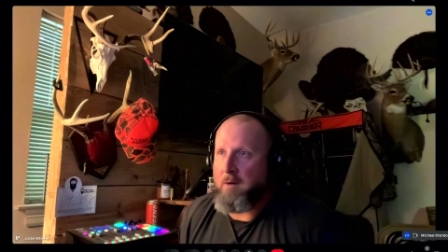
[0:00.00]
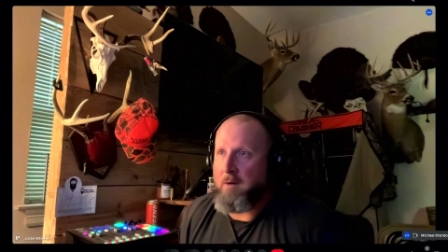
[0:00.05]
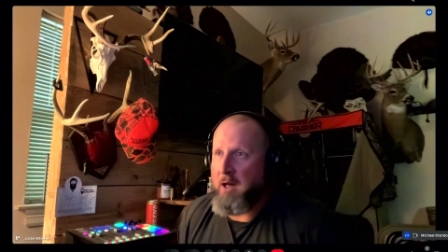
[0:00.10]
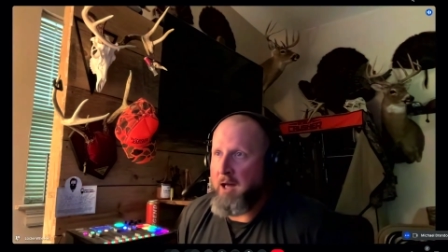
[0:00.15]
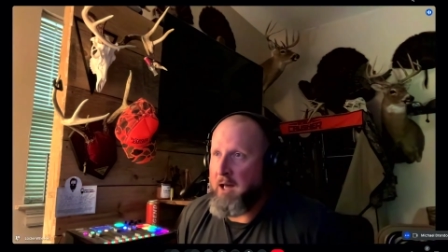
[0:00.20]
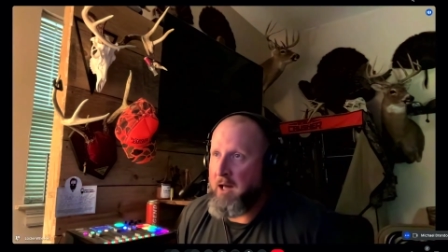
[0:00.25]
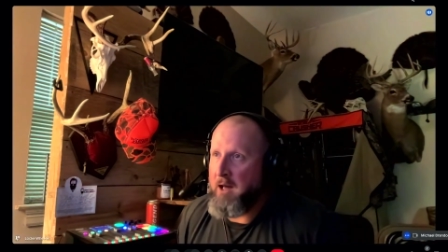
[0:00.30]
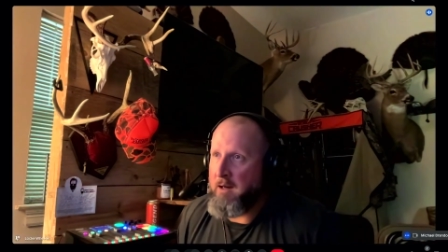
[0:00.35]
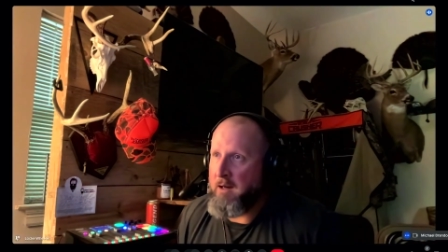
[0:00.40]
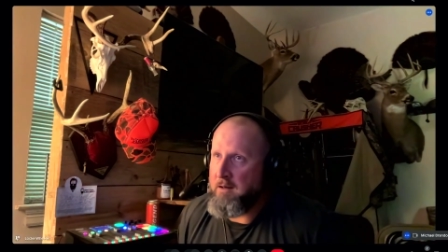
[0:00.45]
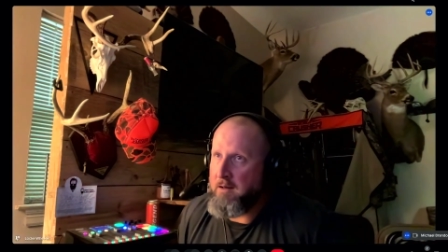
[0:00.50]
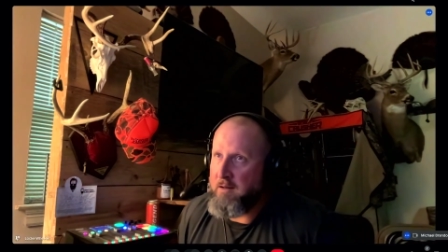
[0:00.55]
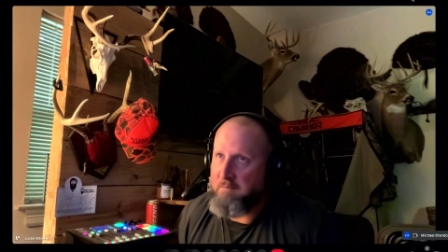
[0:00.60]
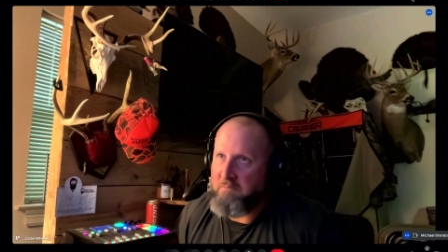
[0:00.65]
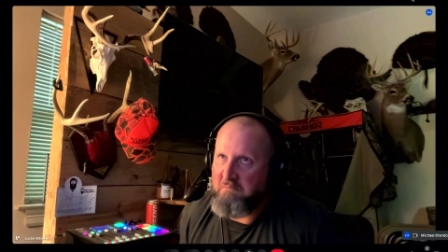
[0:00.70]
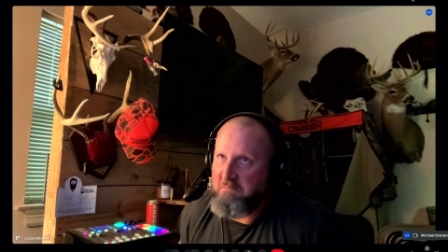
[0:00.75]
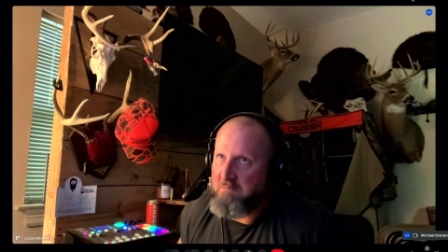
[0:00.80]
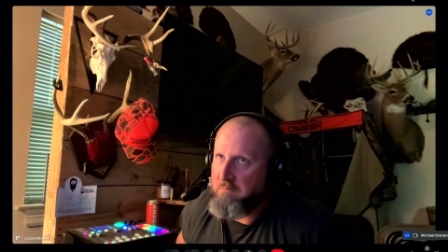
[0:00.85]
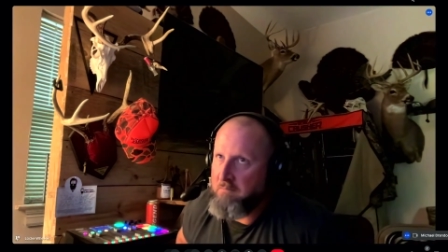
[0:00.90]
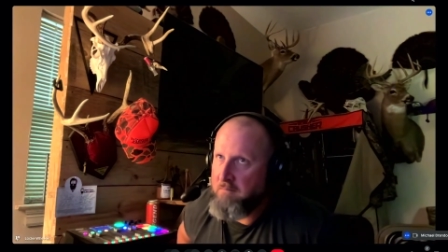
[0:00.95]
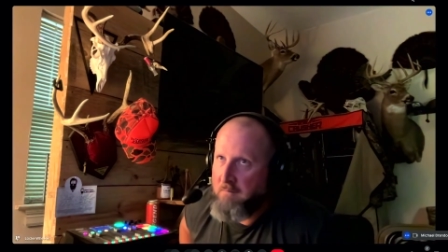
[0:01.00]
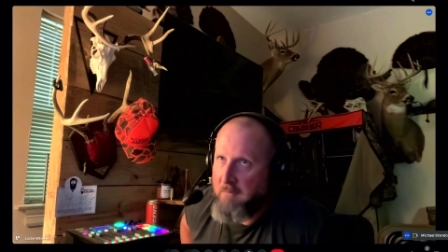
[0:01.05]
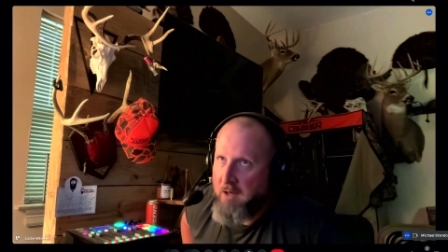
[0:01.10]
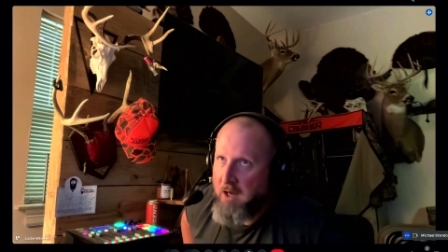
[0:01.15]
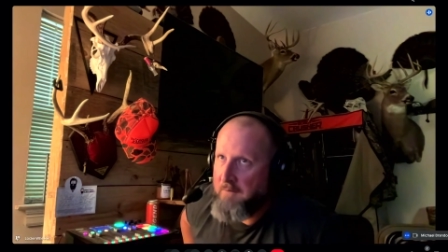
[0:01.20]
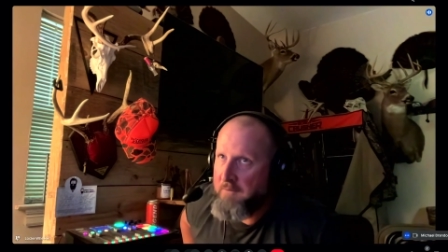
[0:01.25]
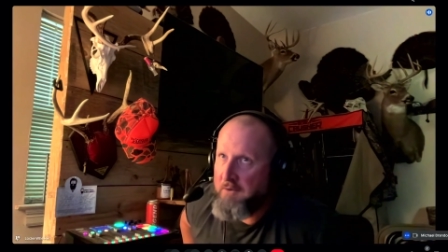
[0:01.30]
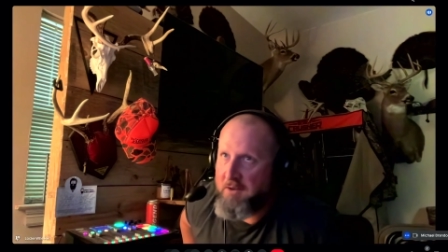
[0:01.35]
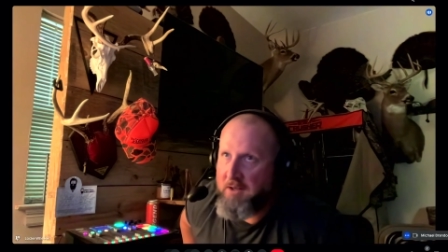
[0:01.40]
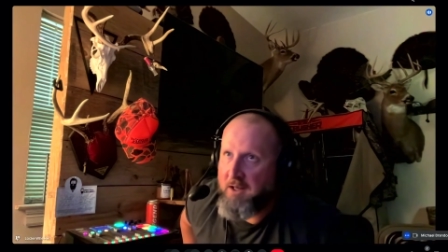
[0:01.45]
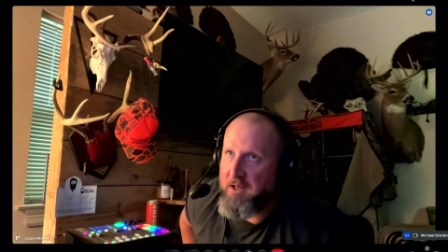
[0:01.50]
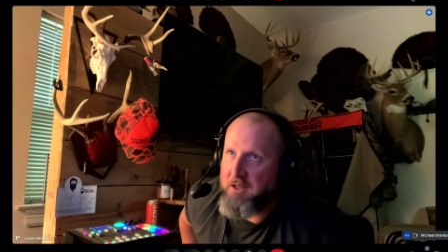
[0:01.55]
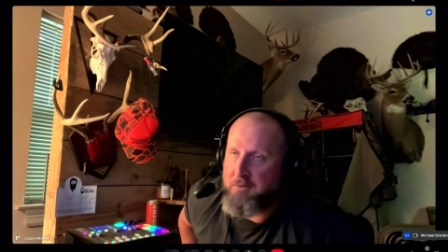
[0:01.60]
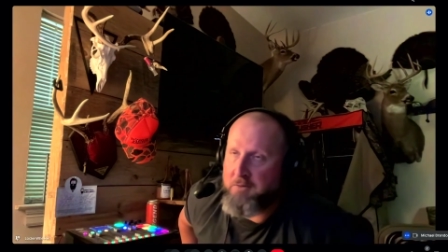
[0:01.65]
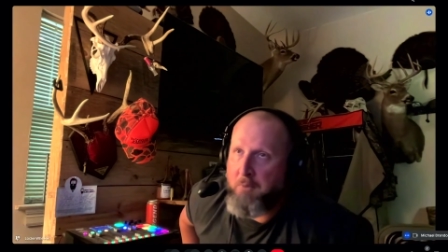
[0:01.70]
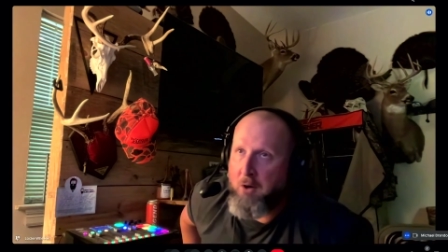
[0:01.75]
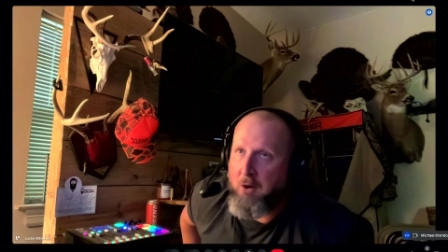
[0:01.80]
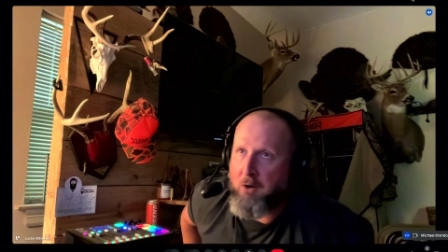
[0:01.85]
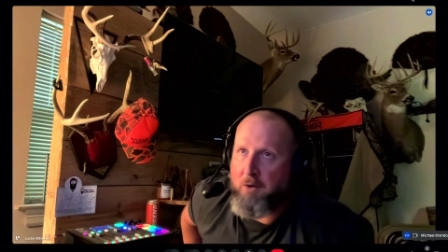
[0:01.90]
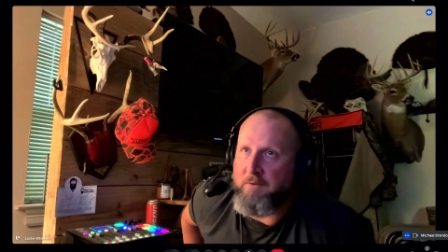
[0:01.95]
and everything is
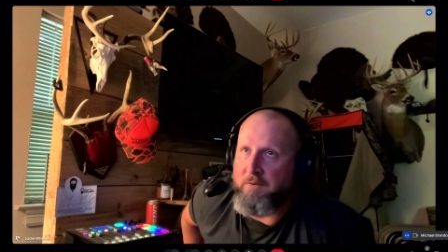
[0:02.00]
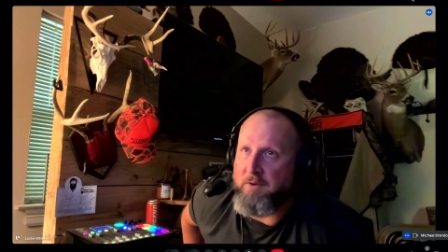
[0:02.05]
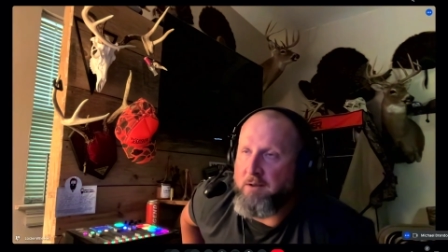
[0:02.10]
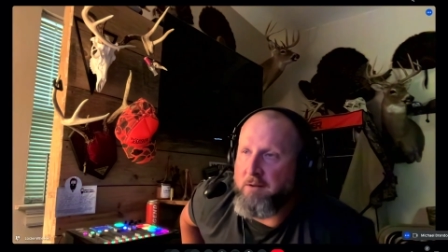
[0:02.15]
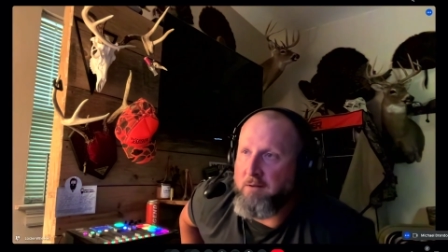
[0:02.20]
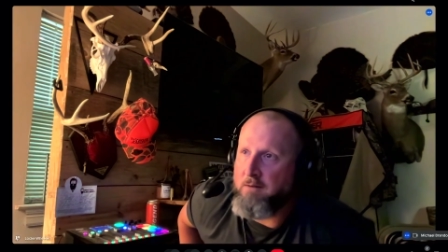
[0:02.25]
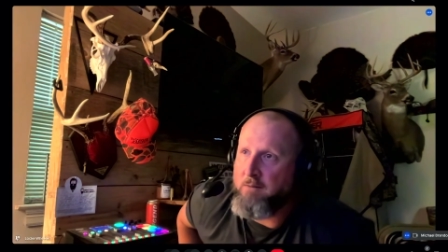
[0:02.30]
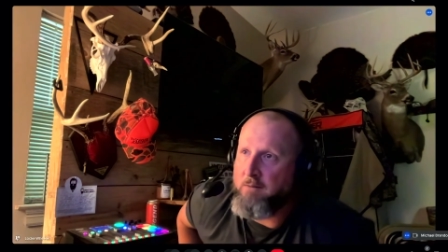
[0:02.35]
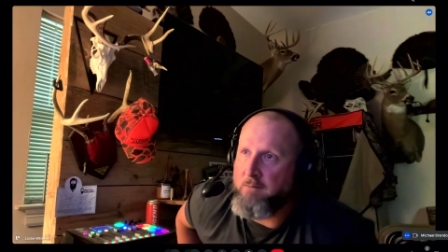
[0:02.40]
perfect.